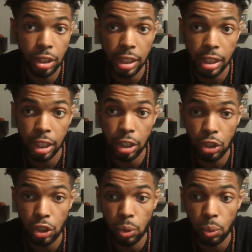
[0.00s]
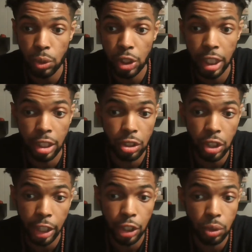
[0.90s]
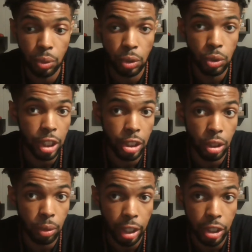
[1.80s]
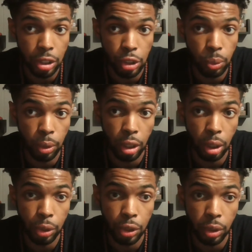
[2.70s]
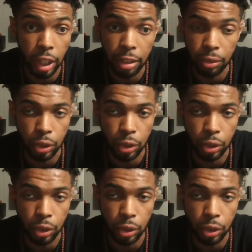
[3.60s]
let's say that you change the direction that you want to go with your life,